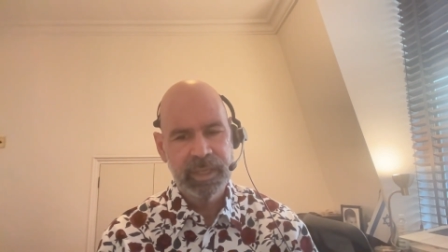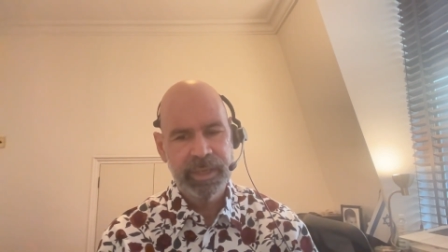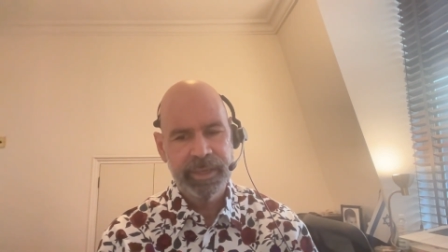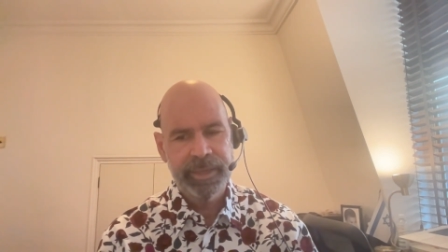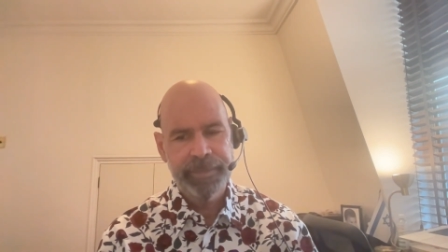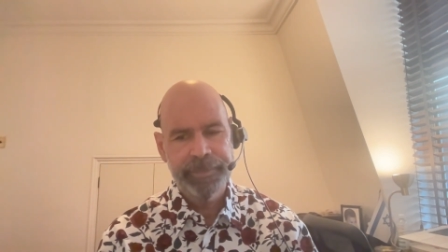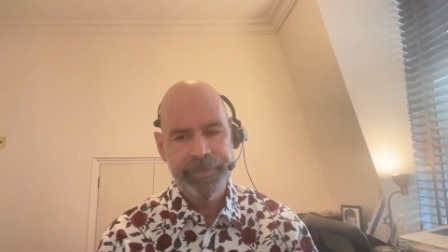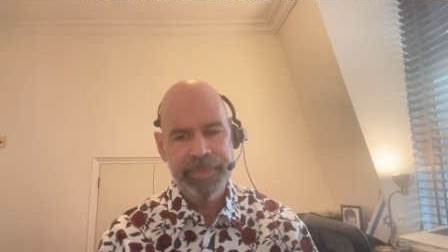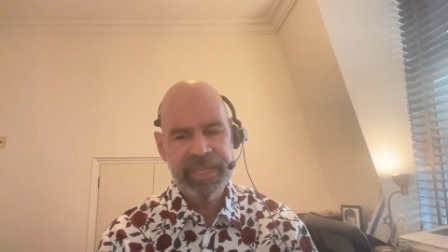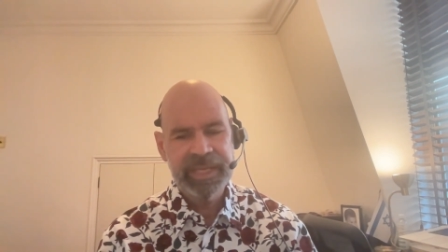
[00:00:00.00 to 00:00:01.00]

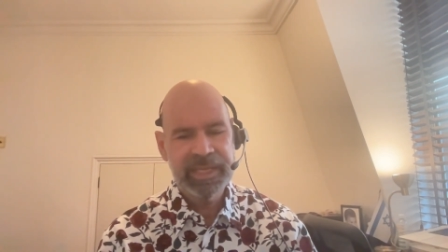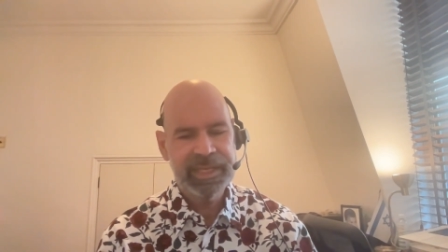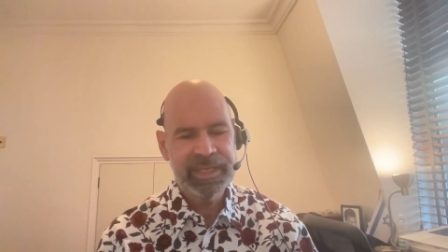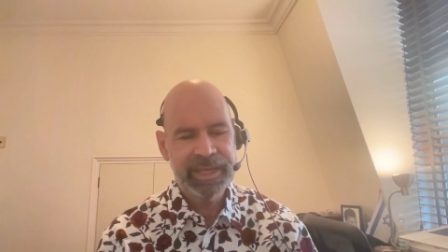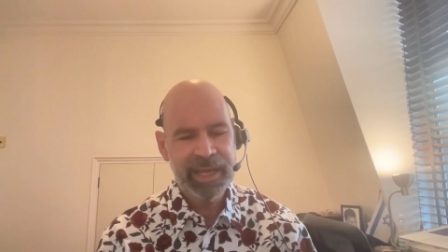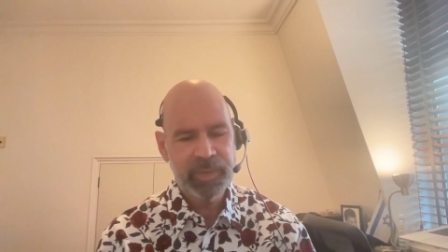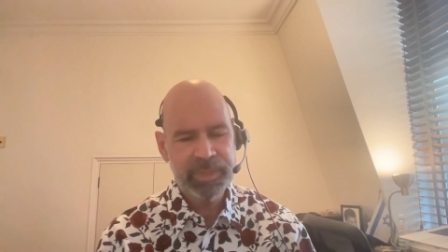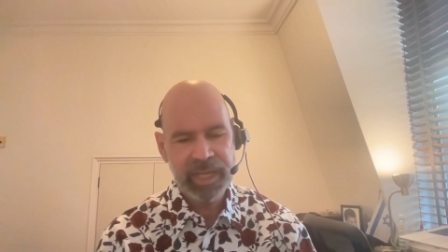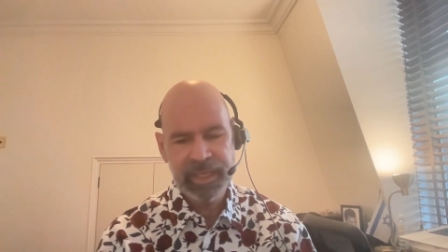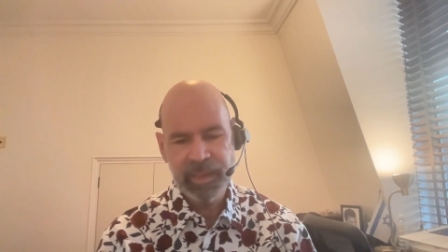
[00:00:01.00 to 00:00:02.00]
But he and I were
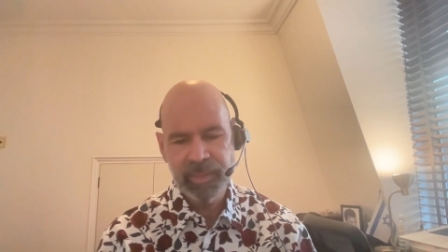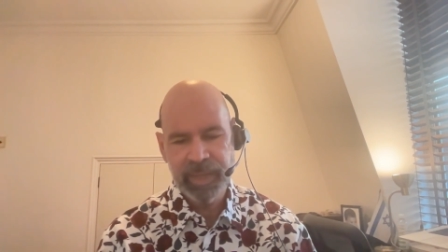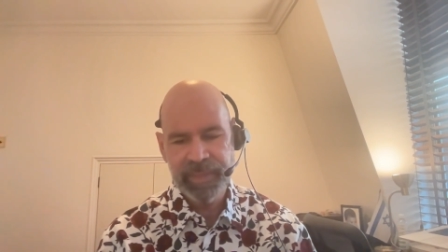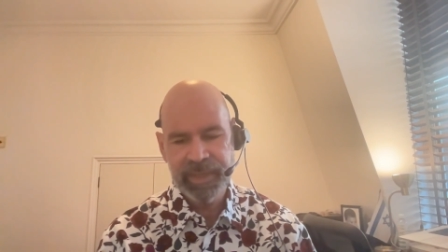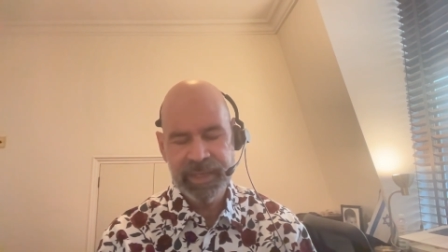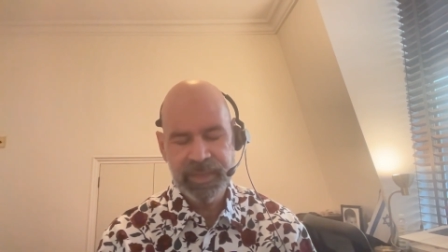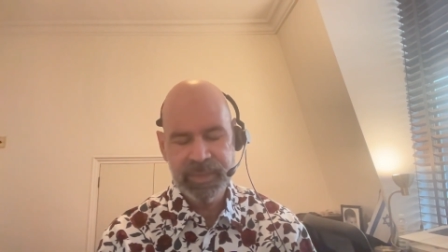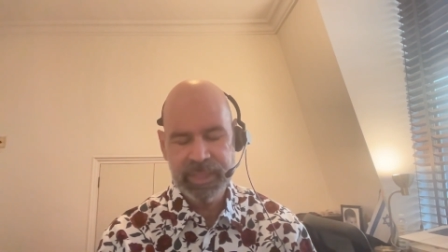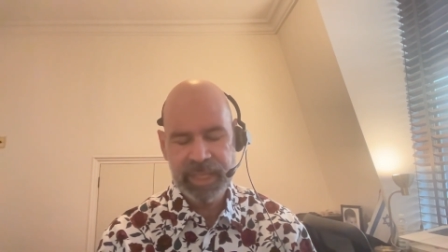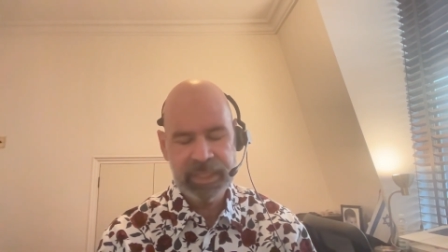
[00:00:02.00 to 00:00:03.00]
talking about that, and he
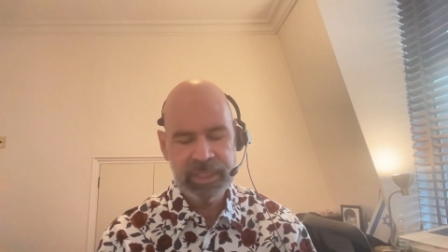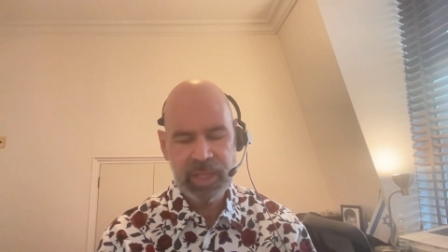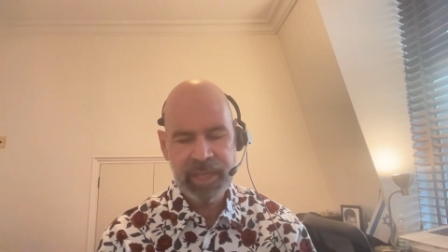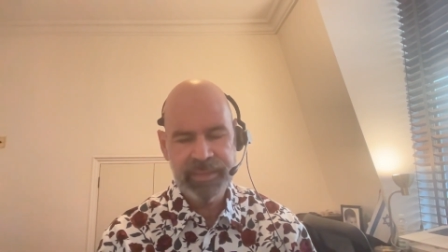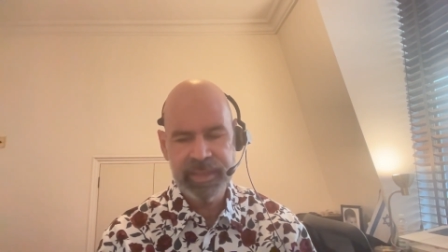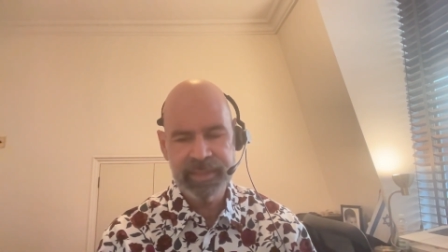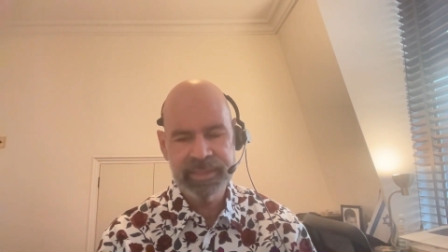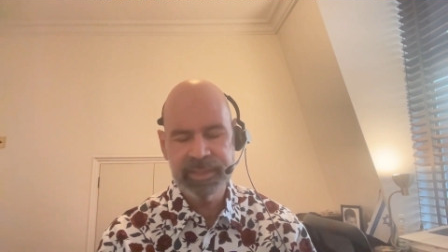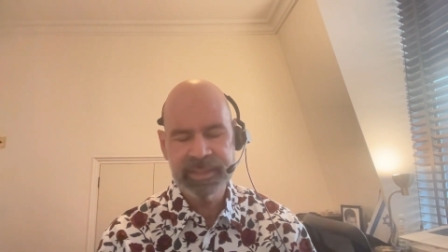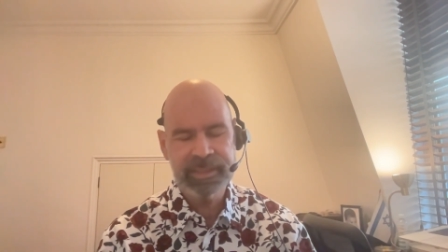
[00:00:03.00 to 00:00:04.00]
was like, "No, I think
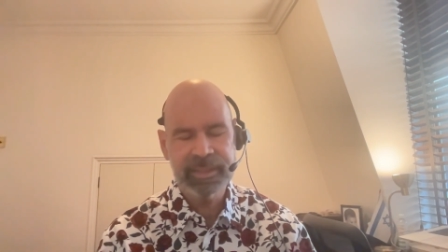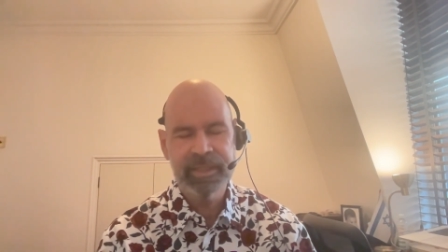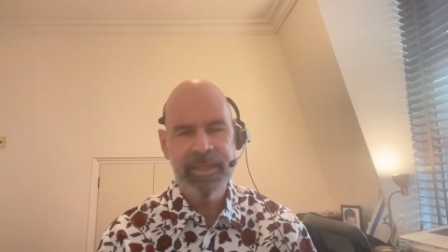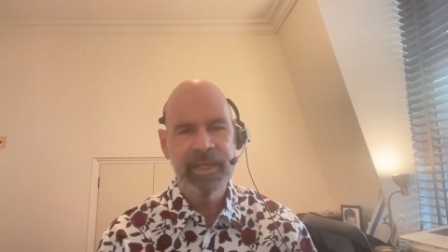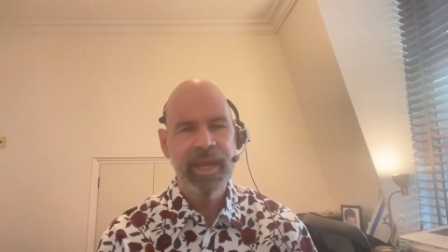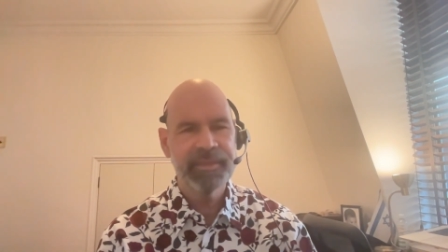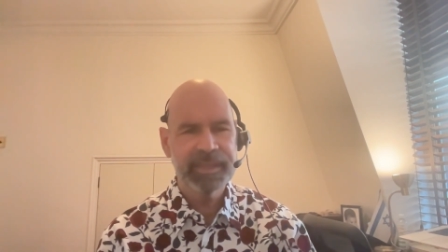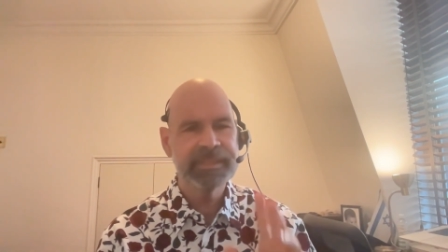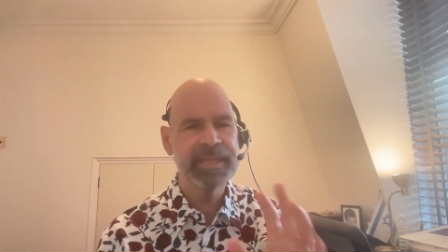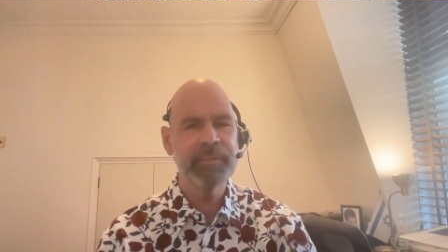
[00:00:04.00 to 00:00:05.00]
it's
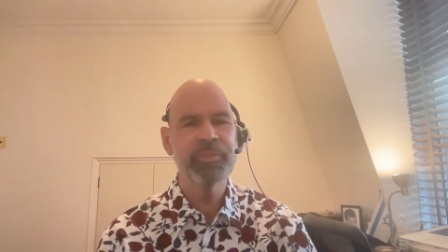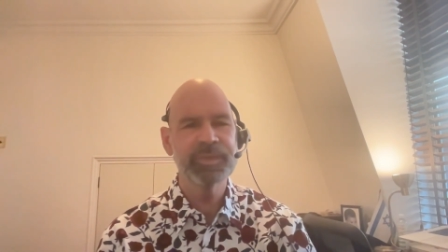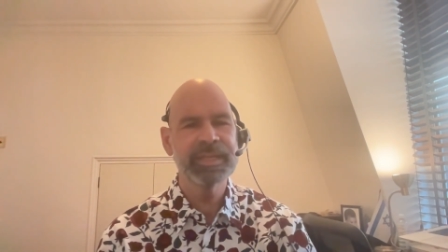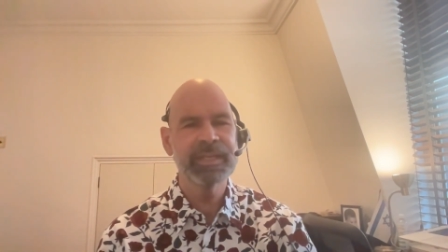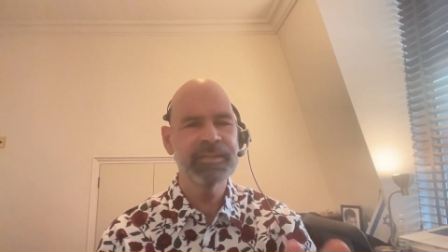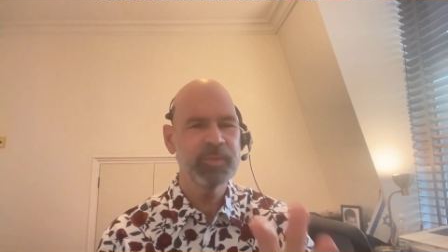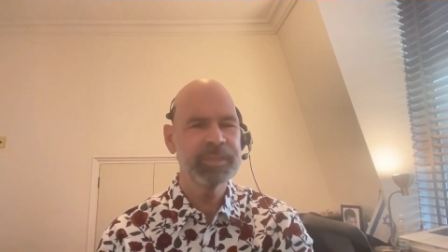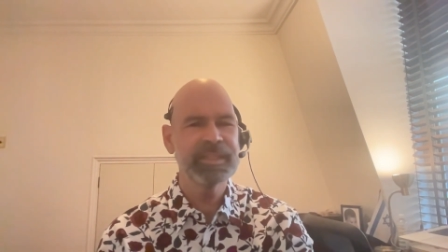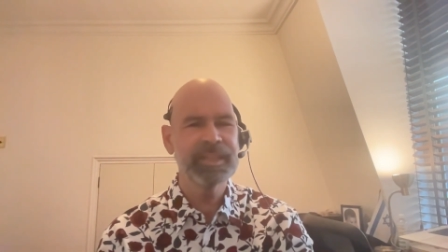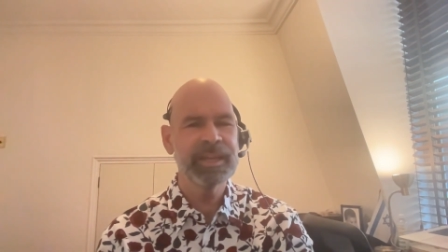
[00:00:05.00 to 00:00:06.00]
10% of
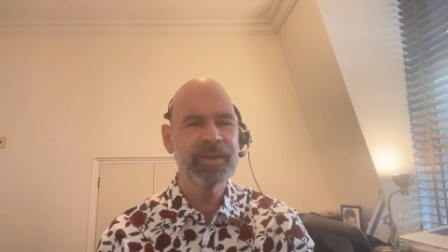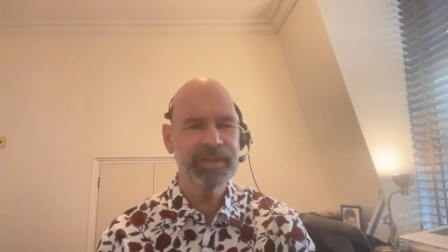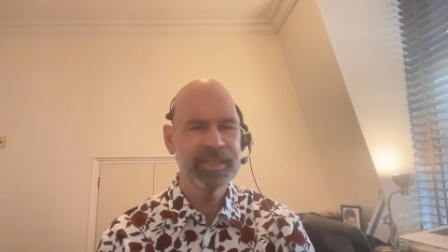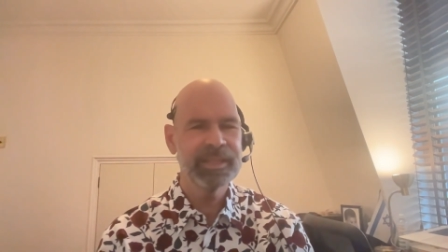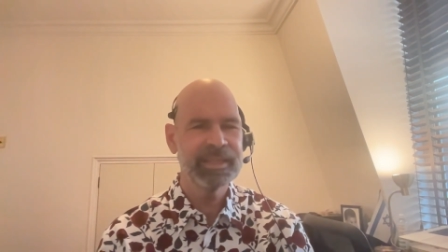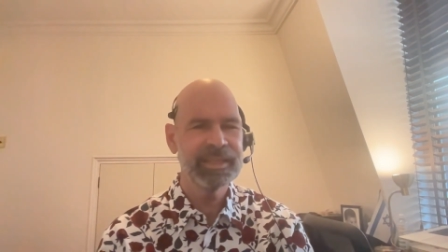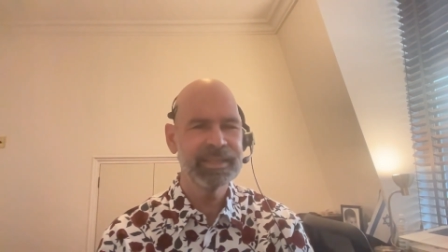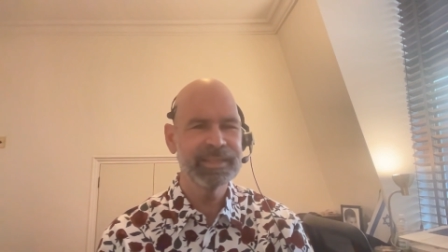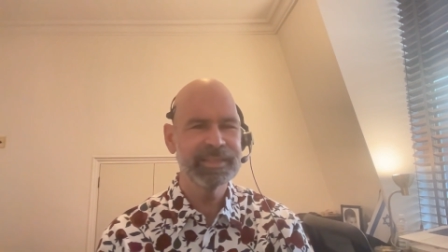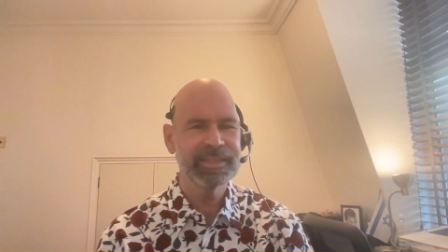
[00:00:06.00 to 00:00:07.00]
what's there
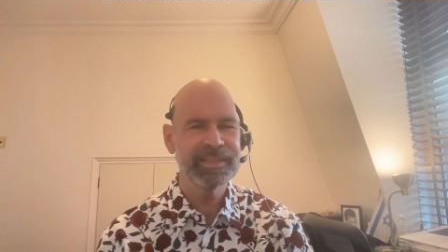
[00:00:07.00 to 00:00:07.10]
is